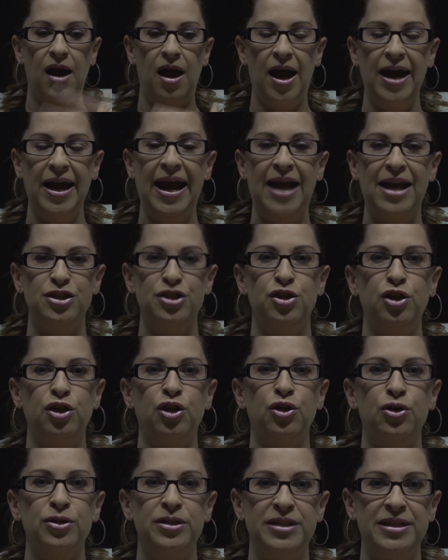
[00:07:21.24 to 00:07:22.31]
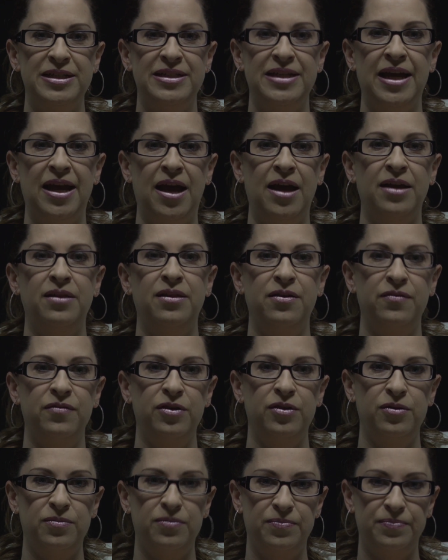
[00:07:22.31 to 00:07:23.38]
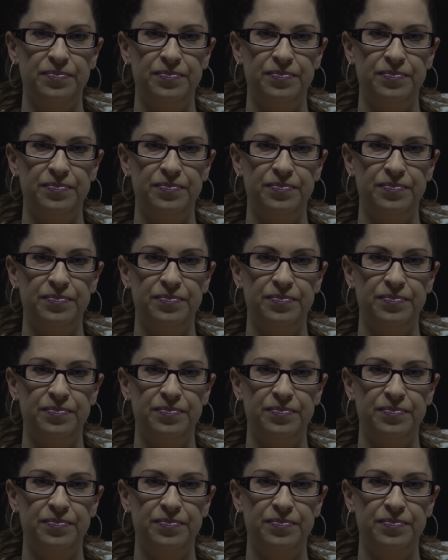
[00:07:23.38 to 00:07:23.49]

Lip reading: I had to learn to say I love you.